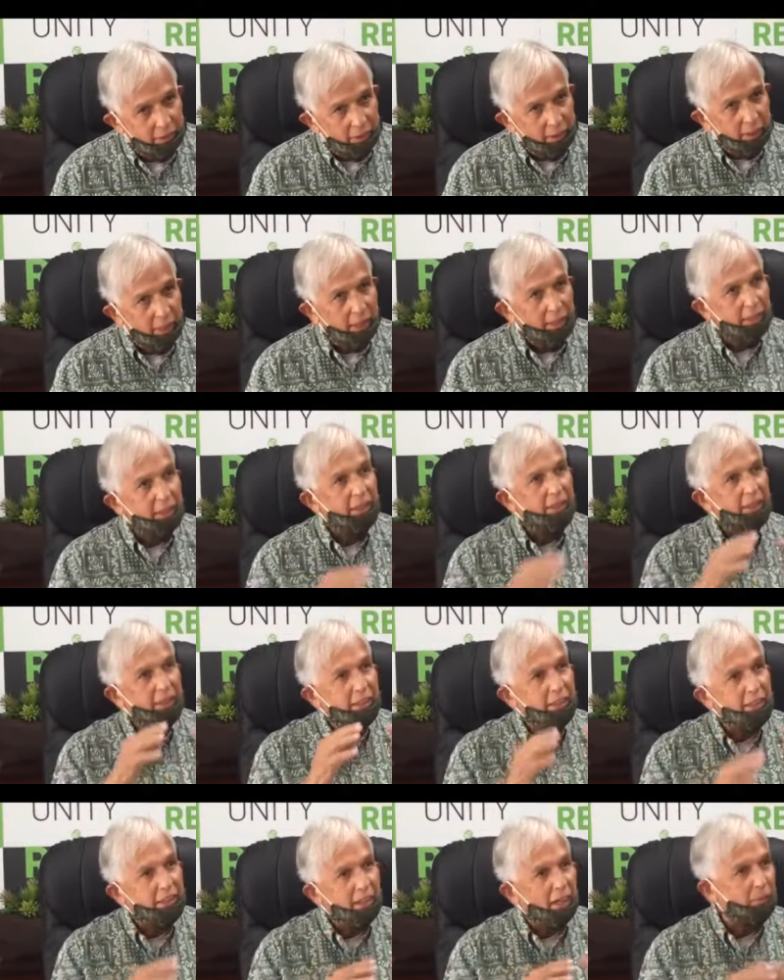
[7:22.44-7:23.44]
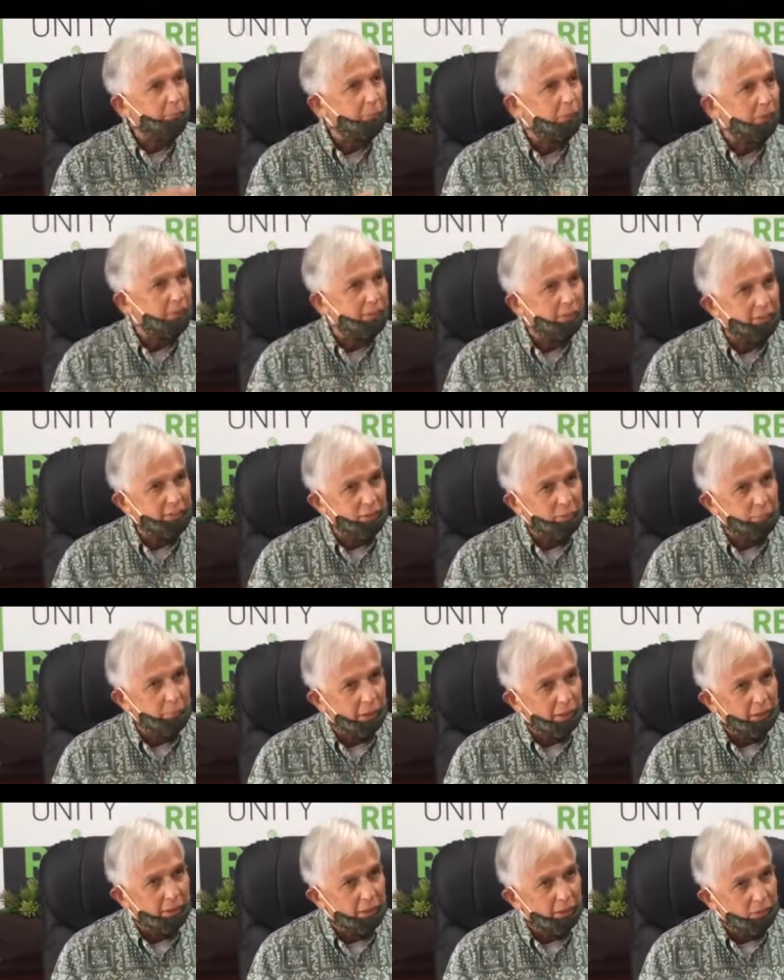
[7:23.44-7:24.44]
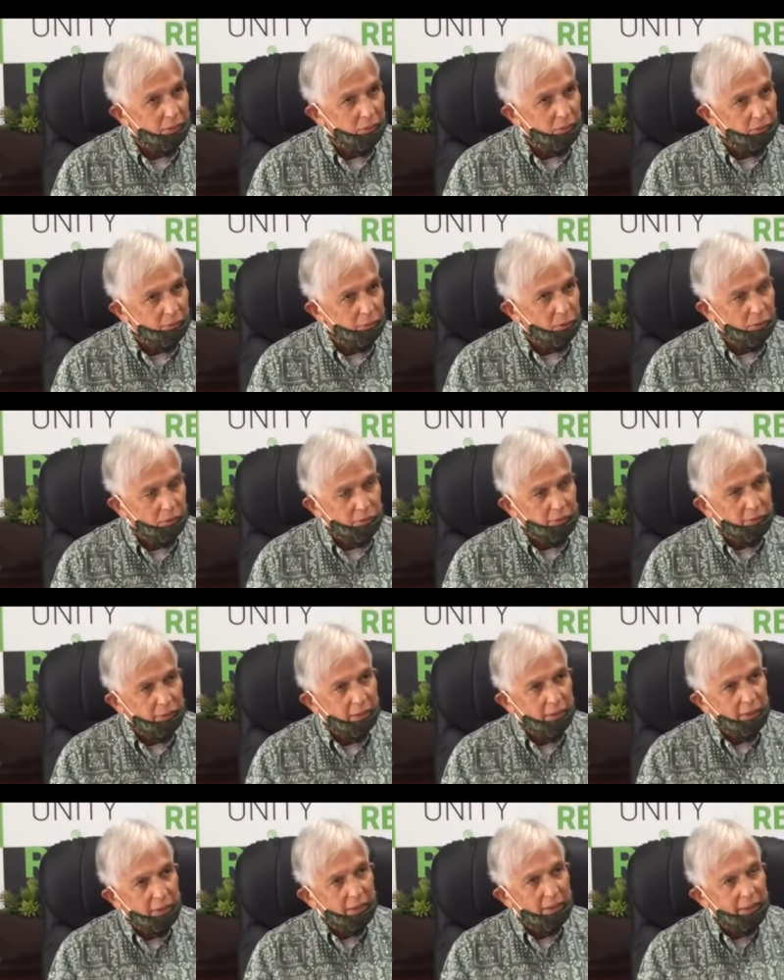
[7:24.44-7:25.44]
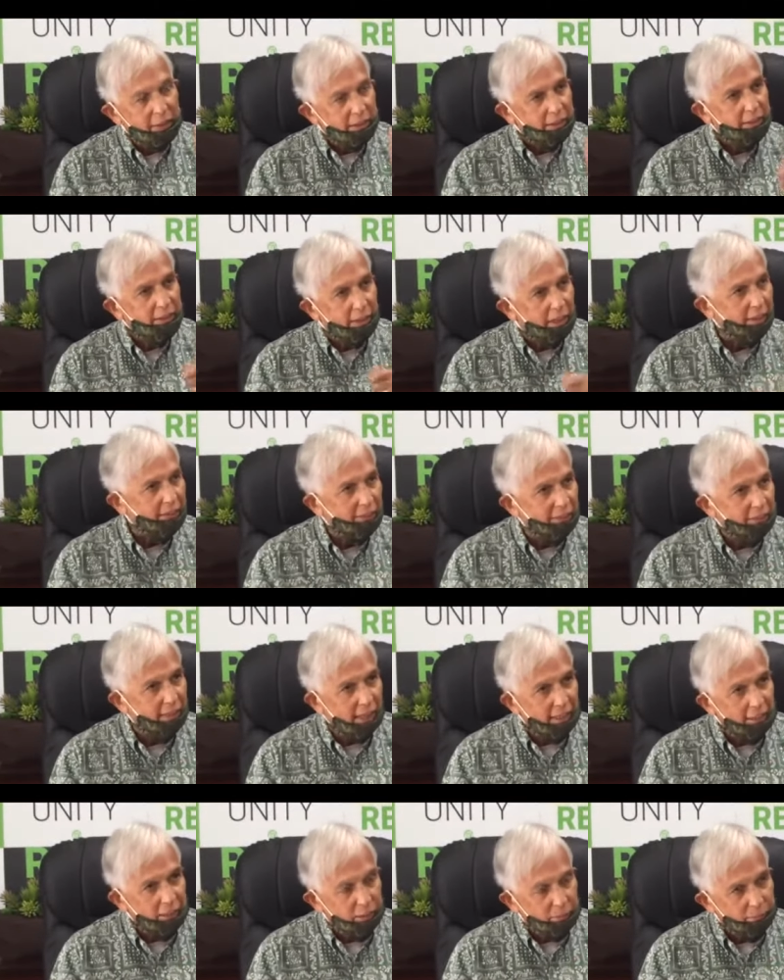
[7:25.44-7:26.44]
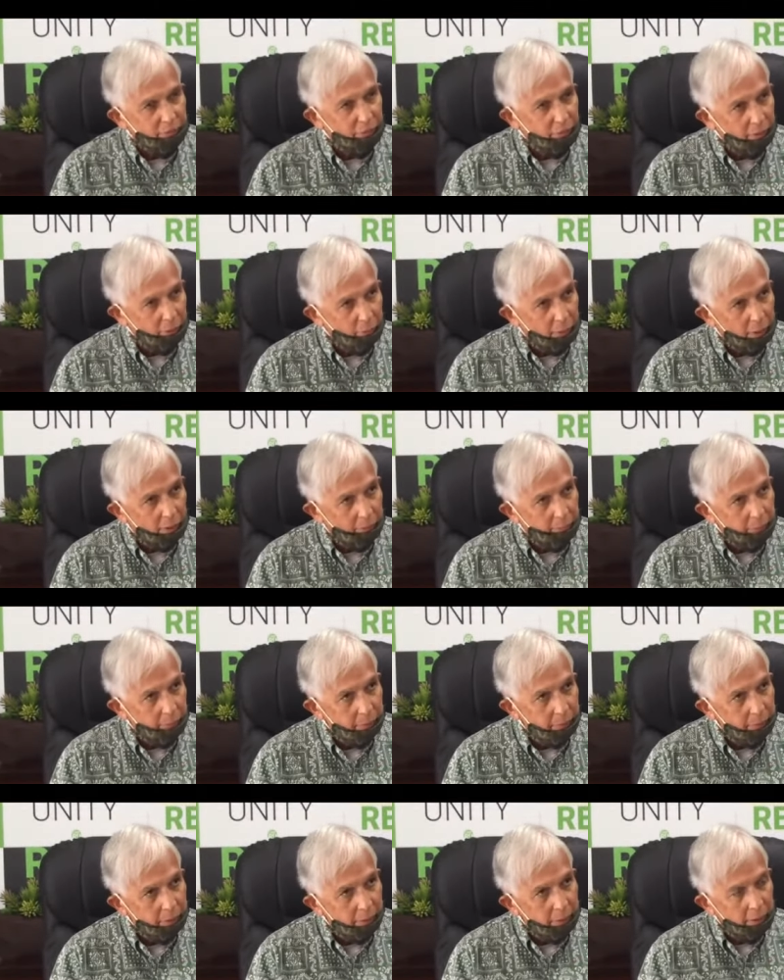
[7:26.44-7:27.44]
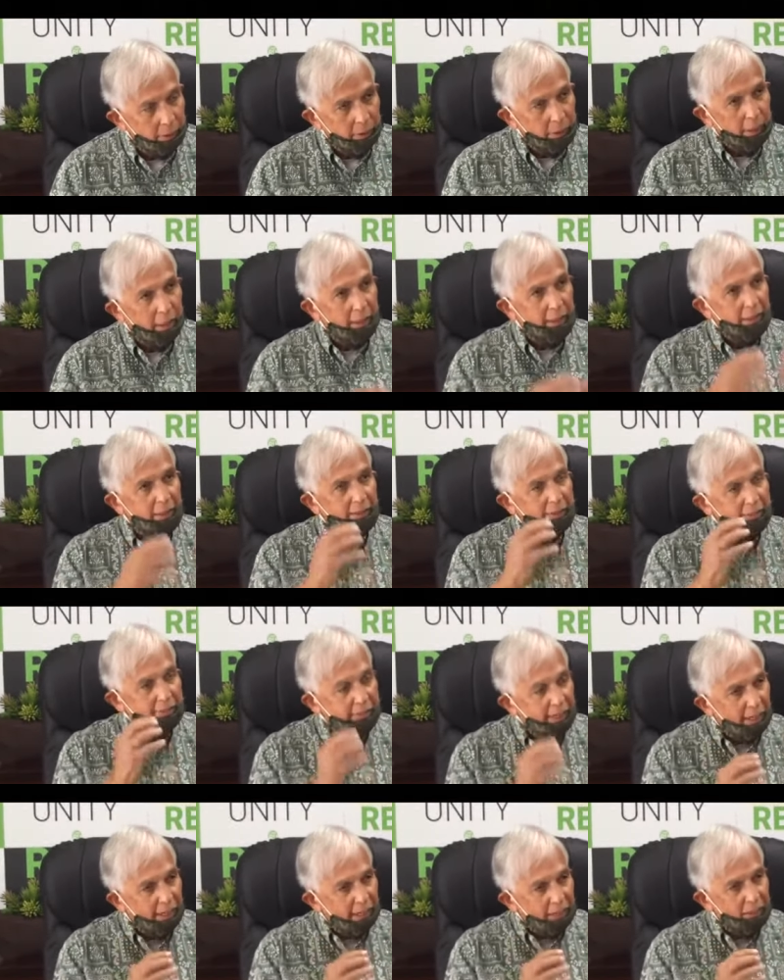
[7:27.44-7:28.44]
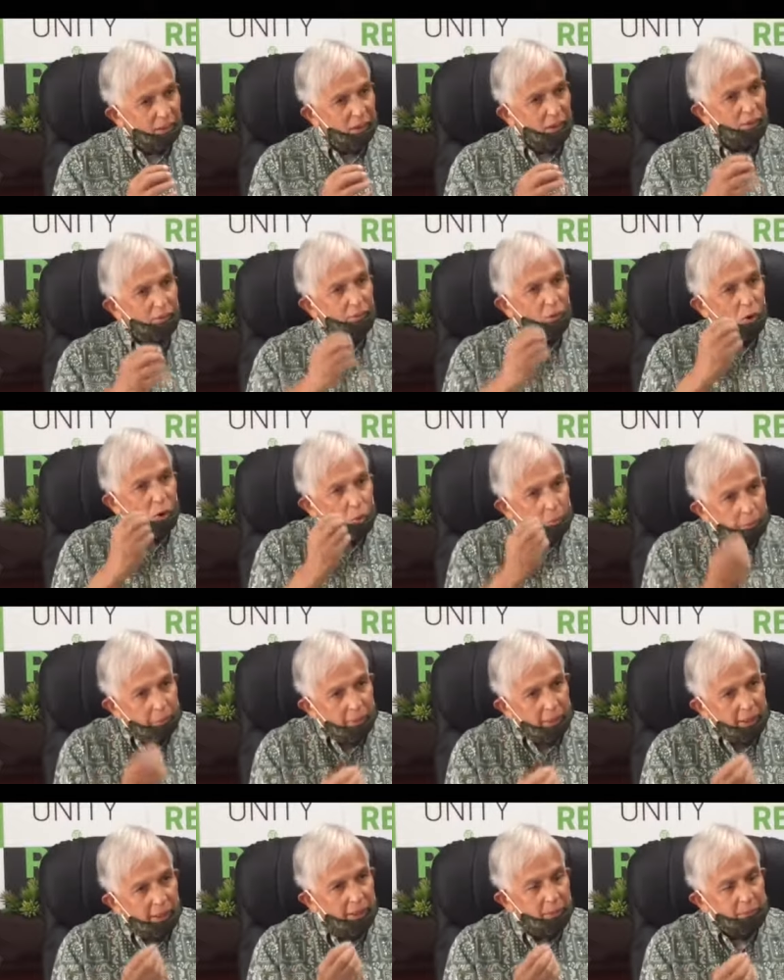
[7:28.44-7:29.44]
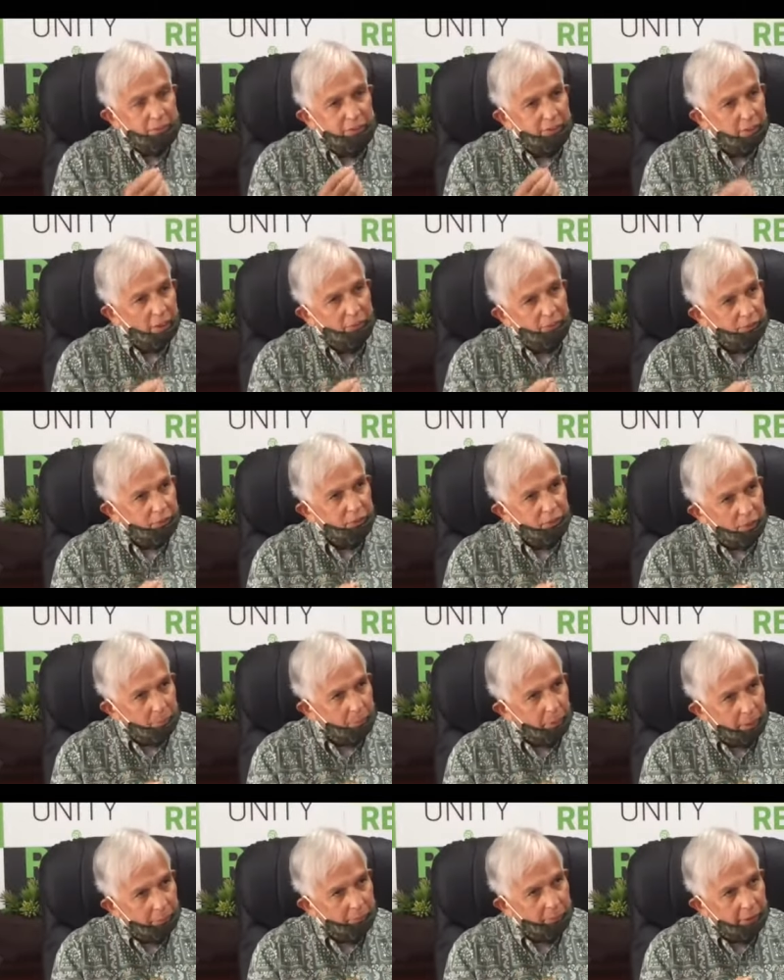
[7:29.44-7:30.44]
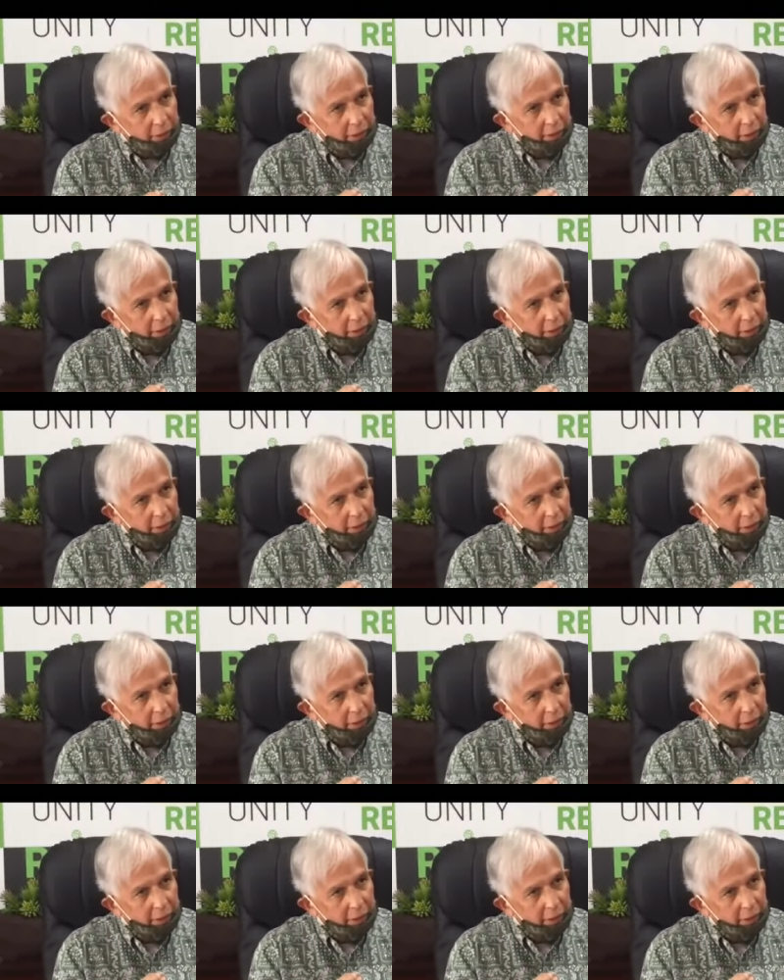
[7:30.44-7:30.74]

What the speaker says: And he did not participate in those votes. He did not stand up for Guam. And instead of opening himself to the public,